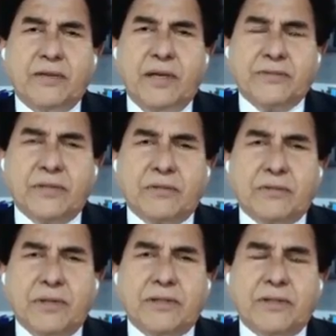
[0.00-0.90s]
the answer
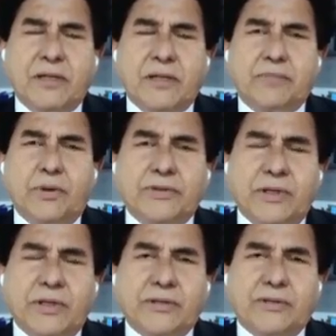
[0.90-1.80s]
to that
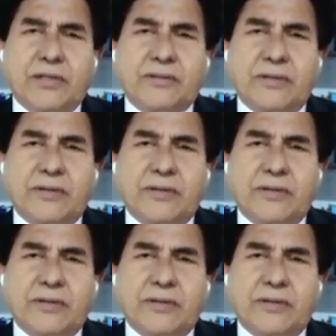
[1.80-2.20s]
point is that